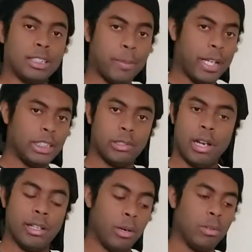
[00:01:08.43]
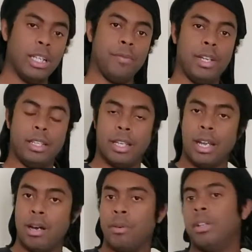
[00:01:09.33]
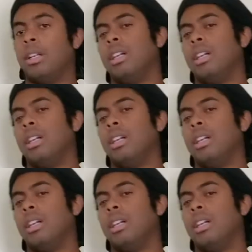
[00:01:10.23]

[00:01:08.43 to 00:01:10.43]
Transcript: to make sure I don't leave anything out.